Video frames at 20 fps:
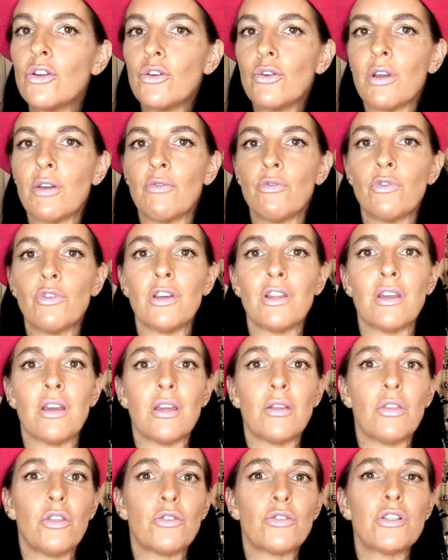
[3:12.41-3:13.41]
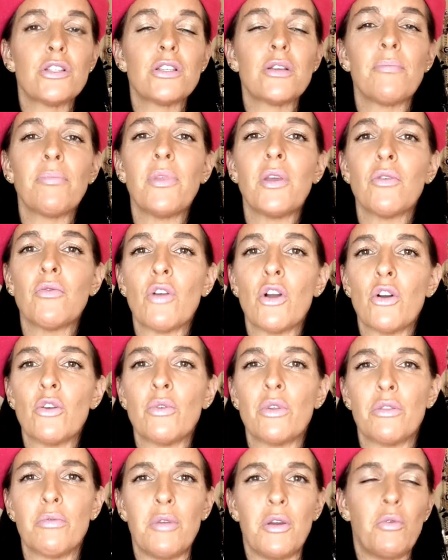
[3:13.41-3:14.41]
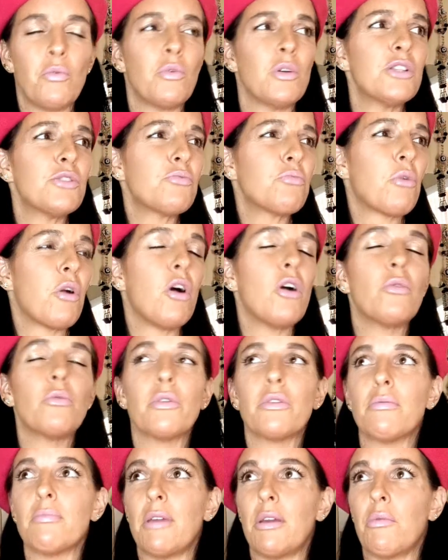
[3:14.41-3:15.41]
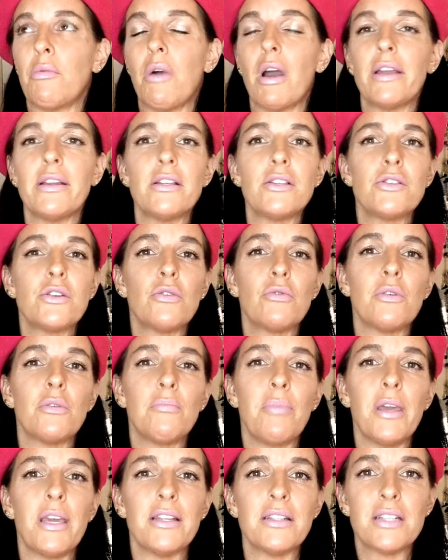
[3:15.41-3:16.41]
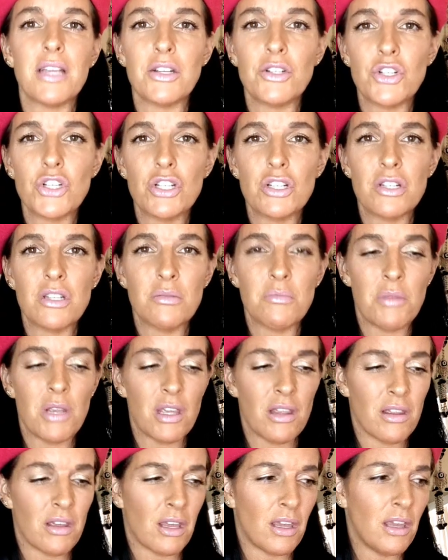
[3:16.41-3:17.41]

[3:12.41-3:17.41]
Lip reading: You can feel like there's something wrong with me. What's wrong with me? Why does no one pay attention to me?